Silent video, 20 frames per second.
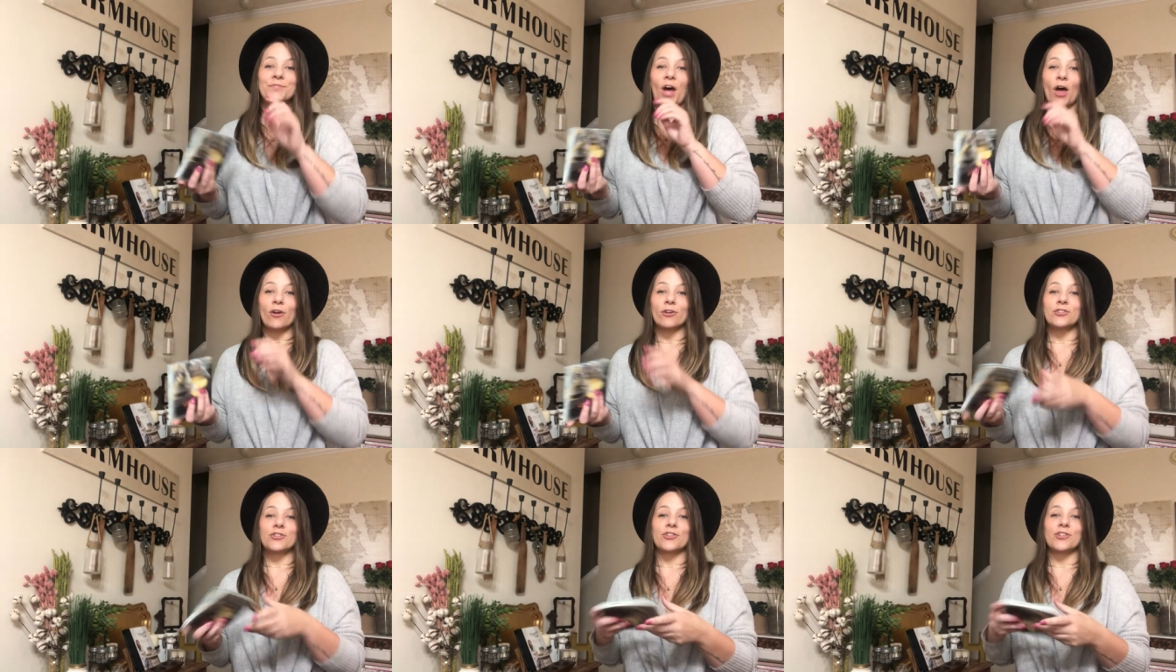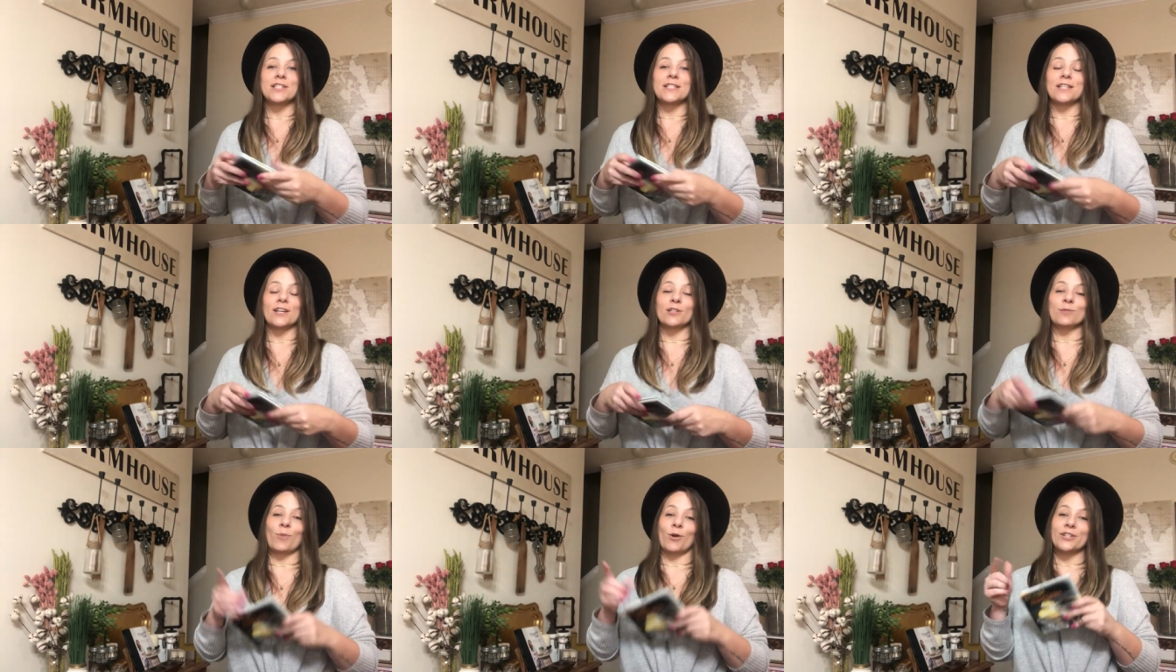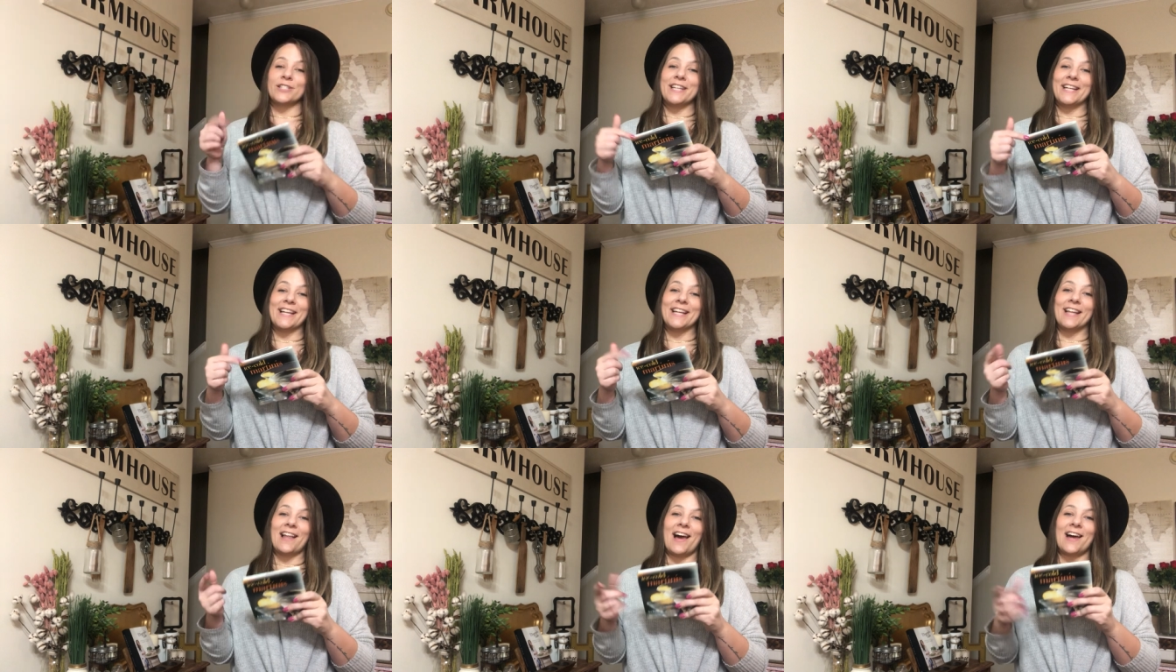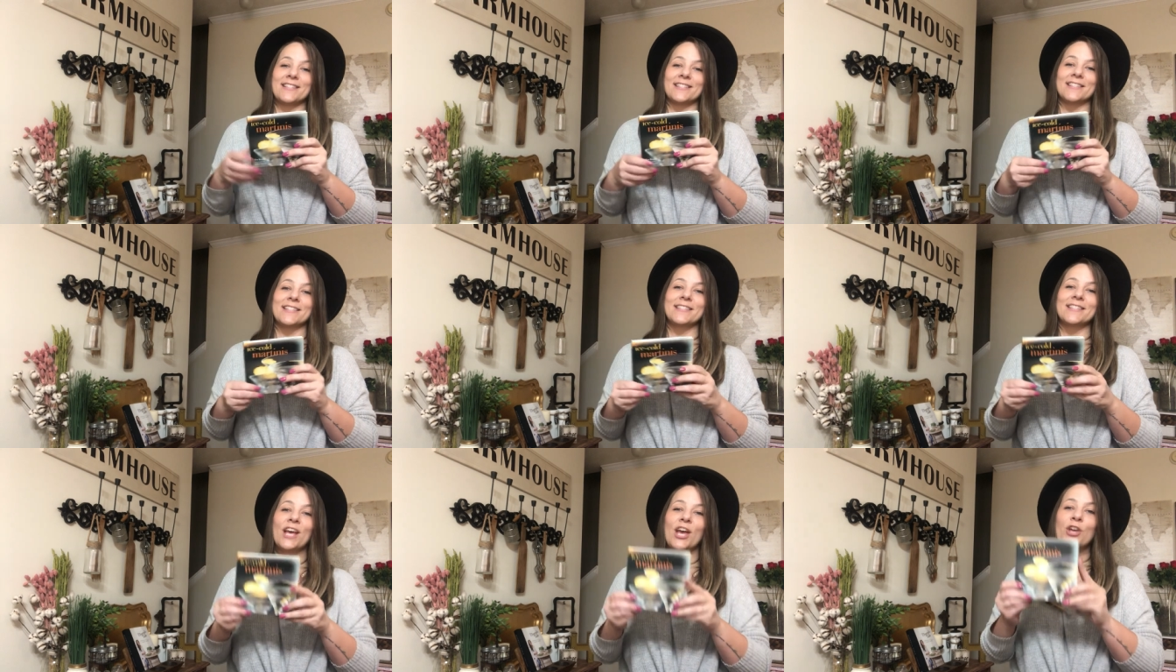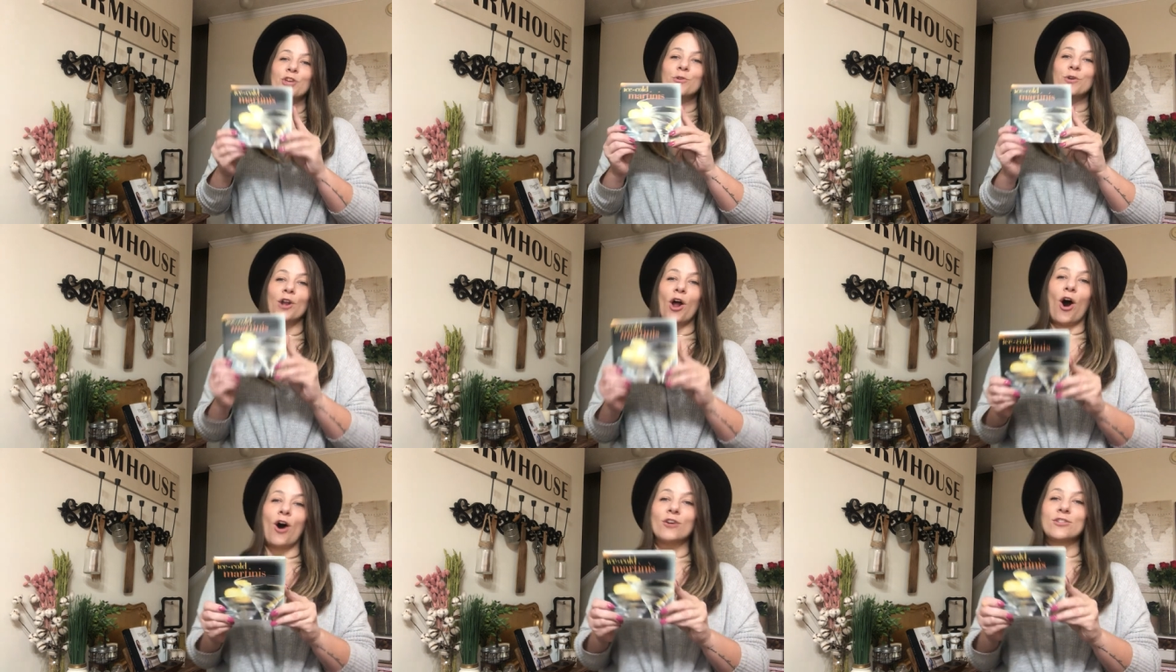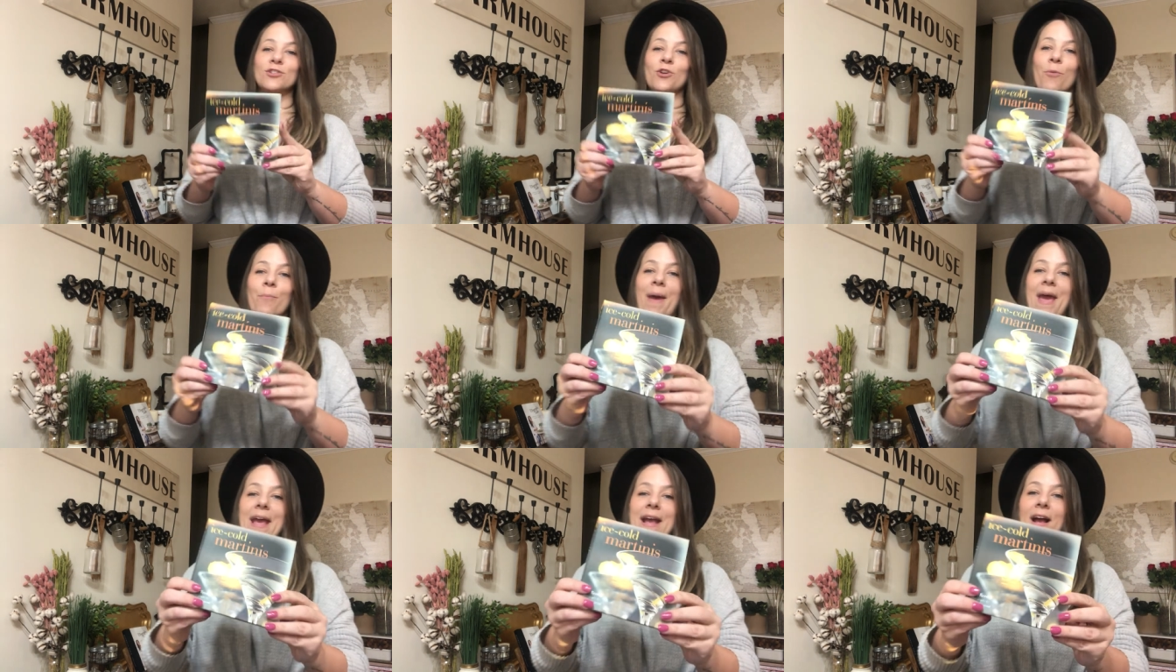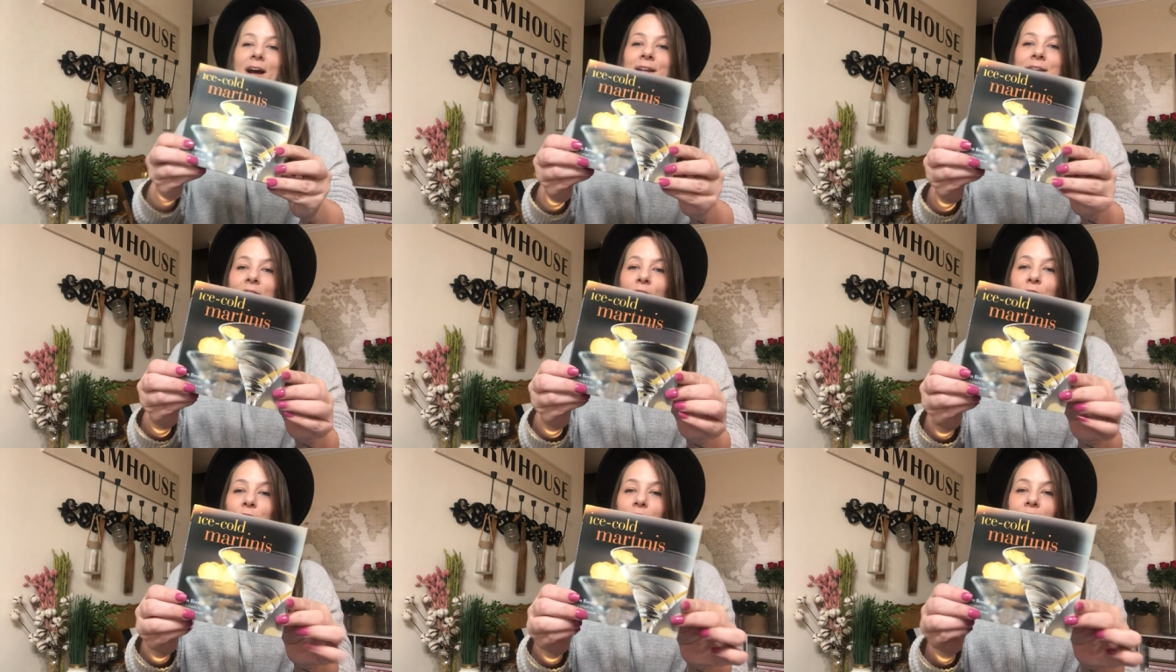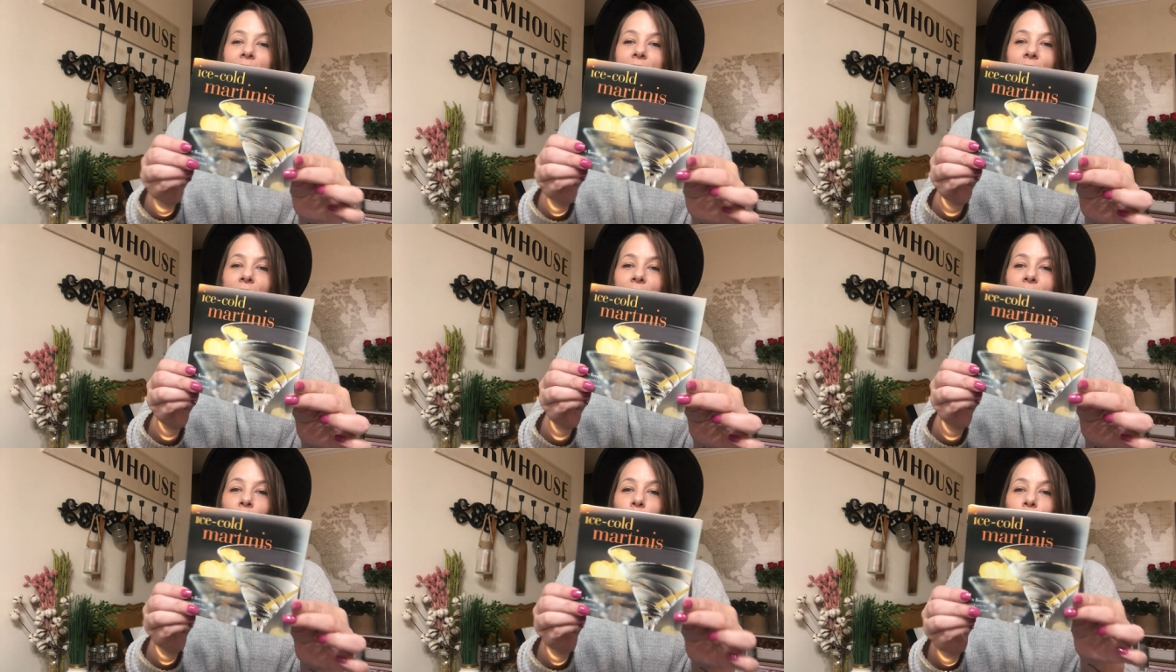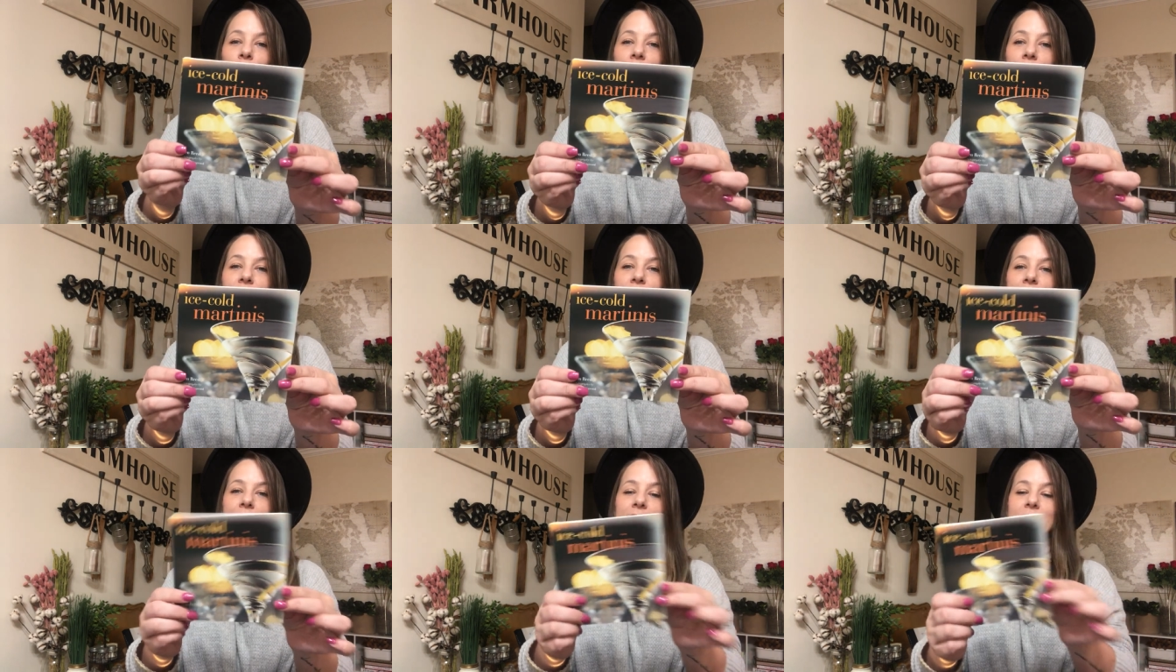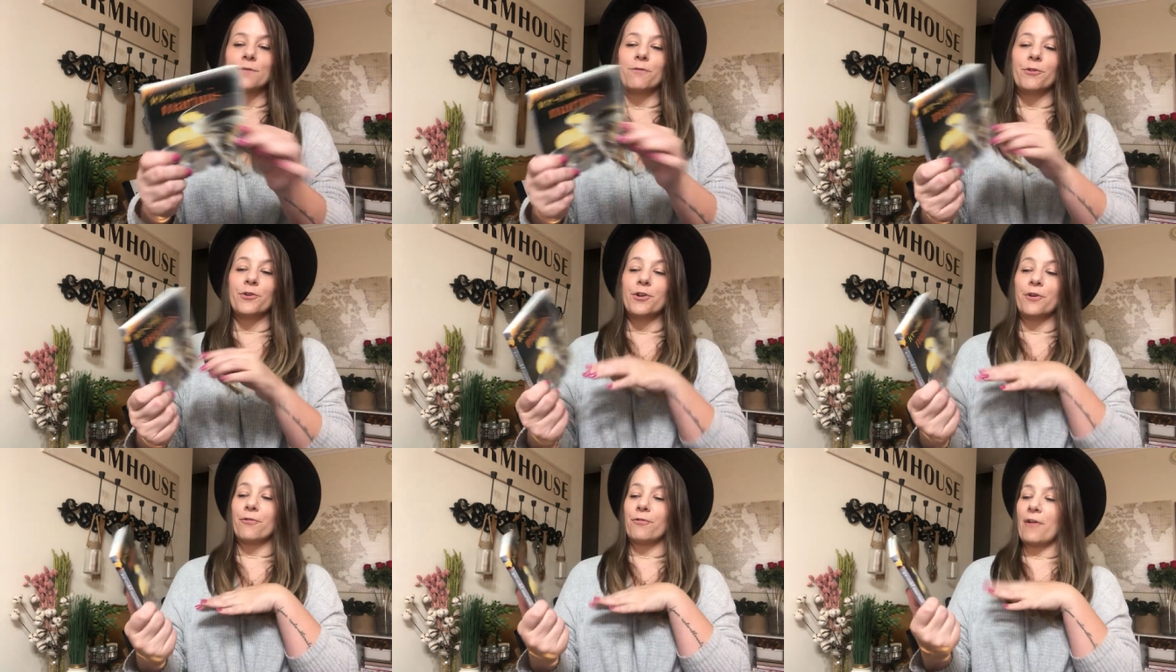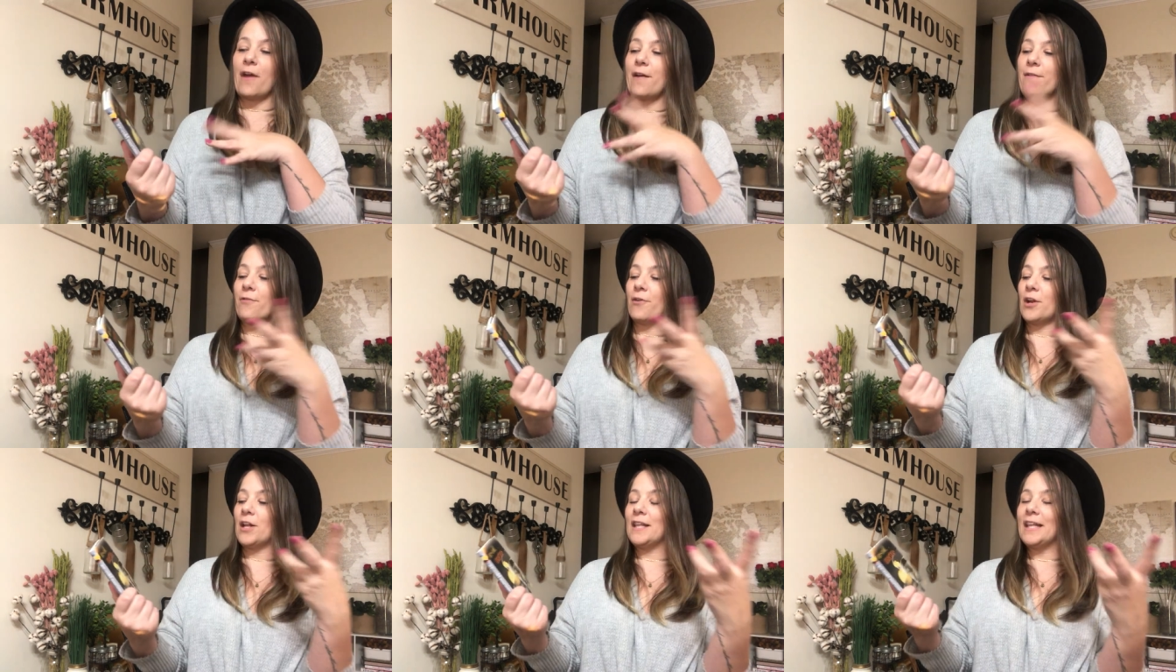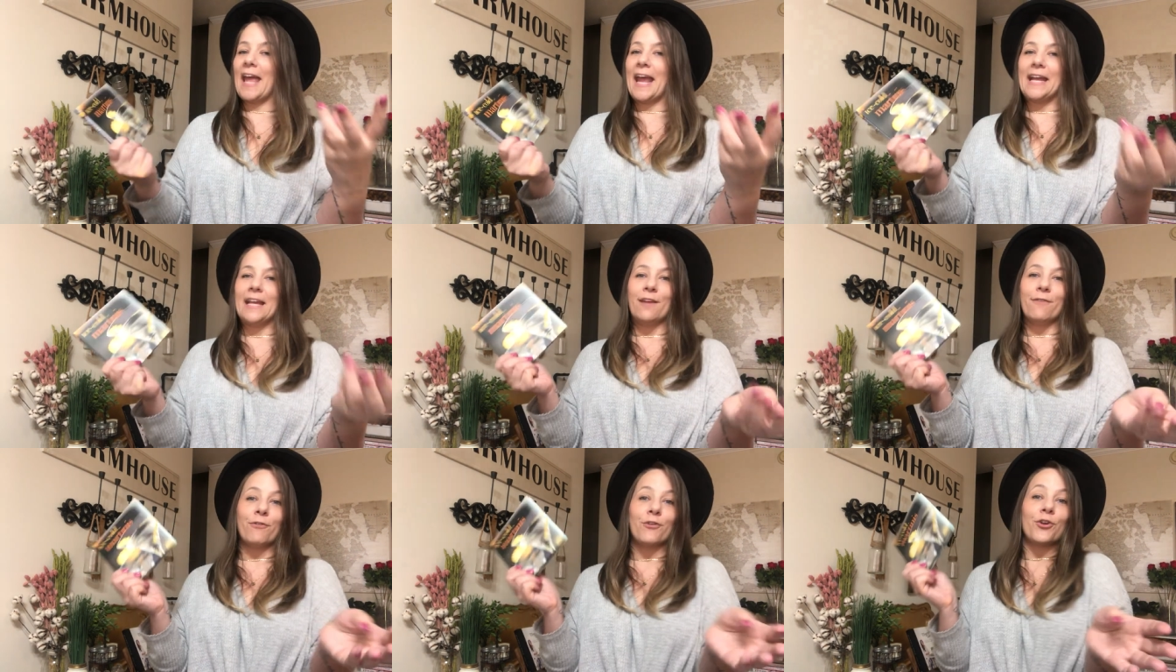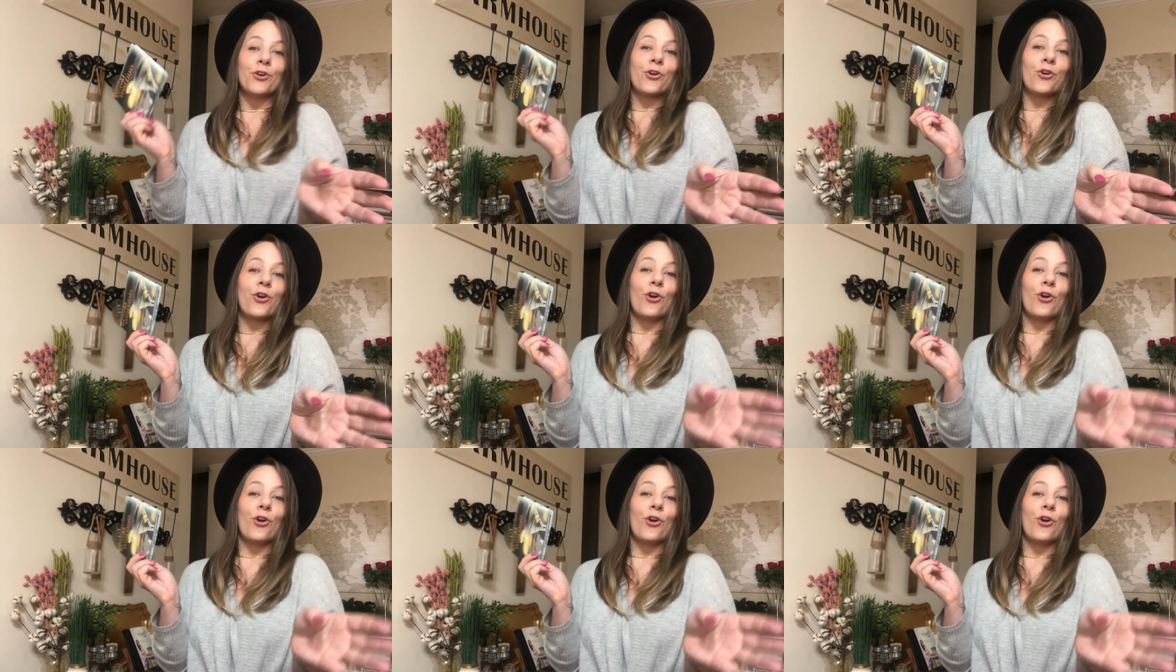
Dollar Tree sells martini glasses. You can also make another gift with this for your favorite lady, for your